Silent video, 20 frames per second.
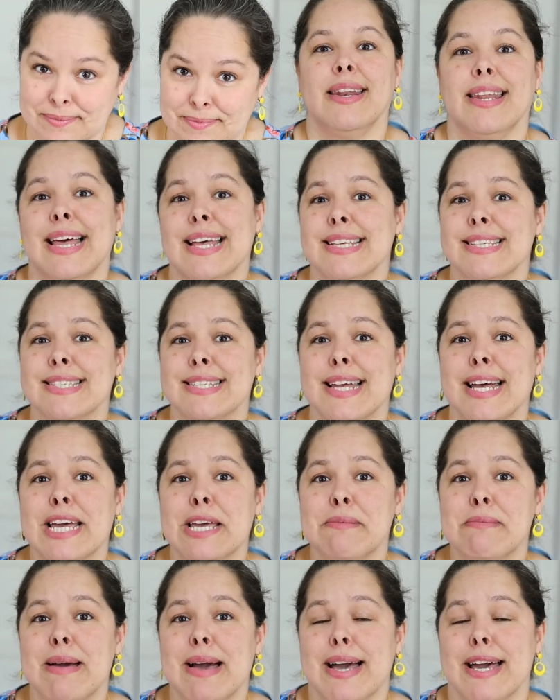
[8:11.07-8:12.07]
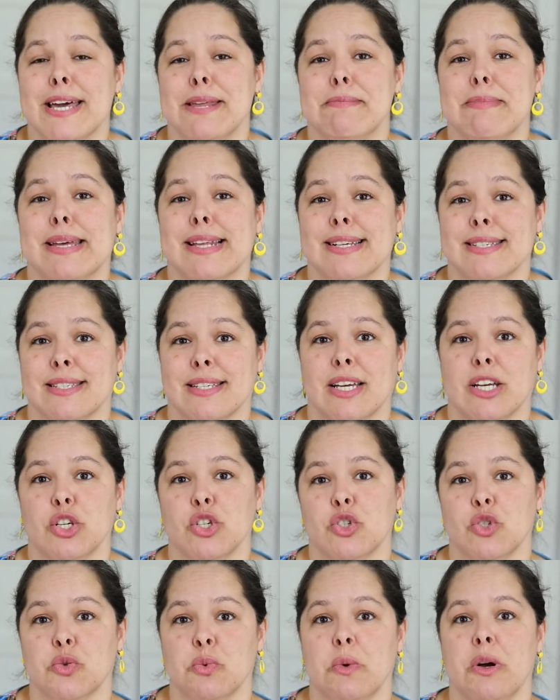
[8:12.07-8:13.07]
last time i had made a
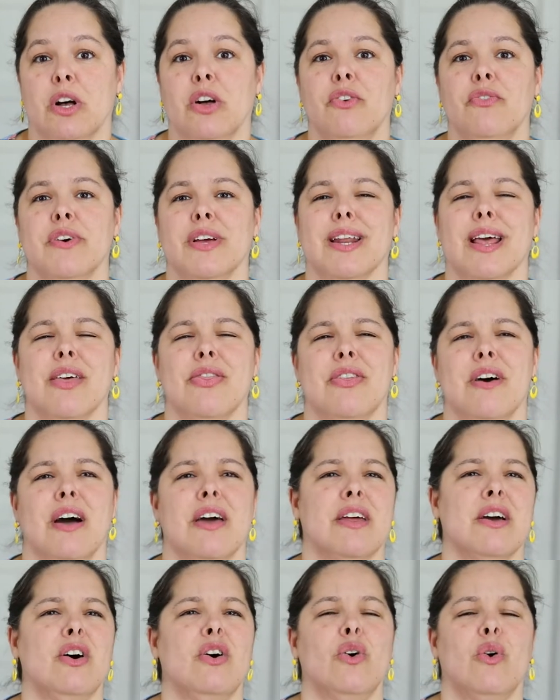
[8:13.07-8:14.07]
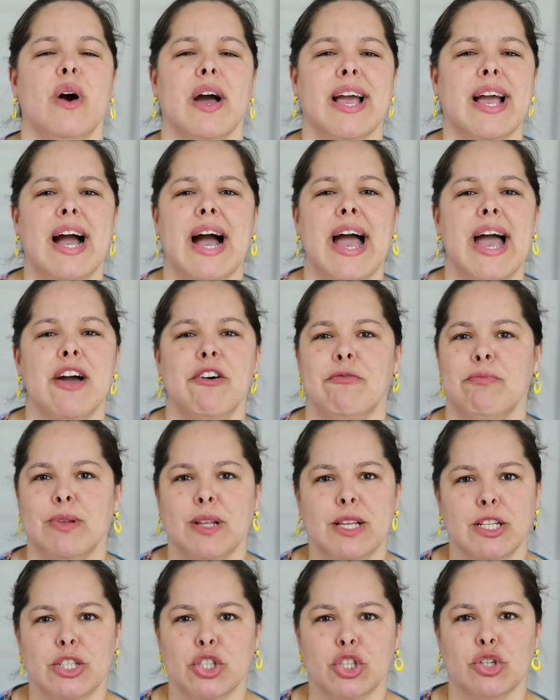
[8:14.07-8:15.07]
size 12 and i thought oh i, I have
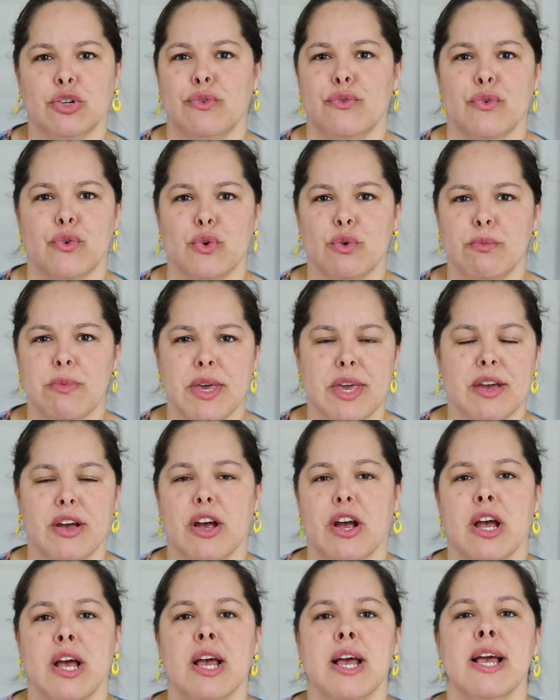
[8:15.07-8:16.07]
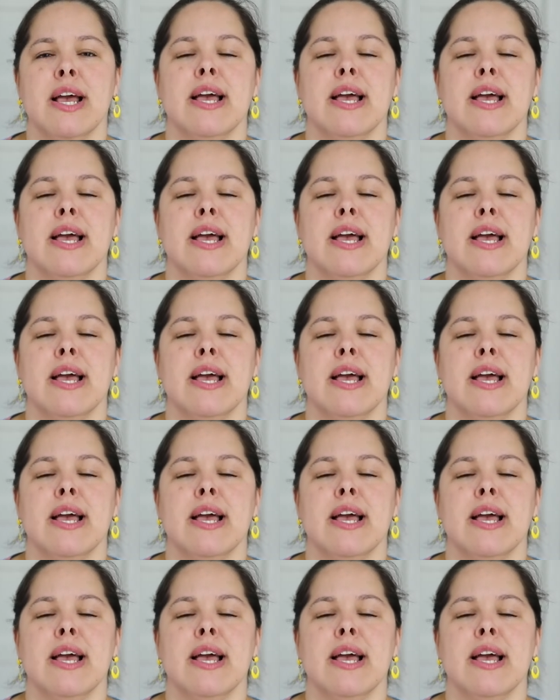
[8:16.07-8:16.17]
plenty of room here